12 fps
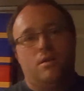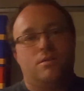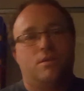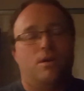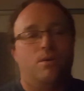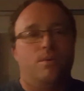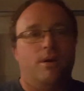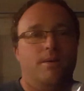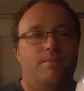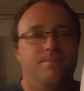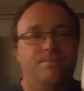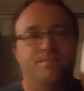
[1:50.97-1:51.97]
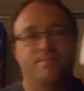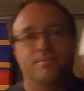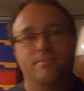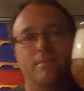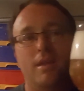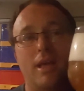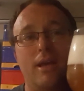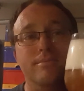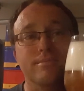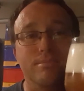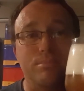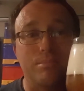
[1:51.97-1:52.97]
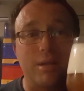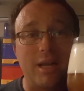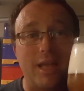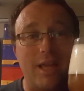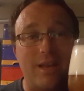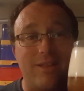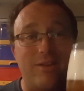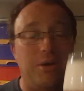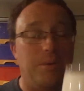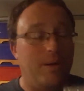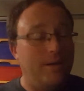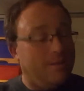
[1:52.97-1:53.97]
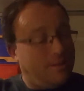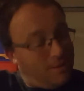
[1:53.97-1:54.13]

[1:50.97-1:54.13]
So yeah, plenty of head in there anyway.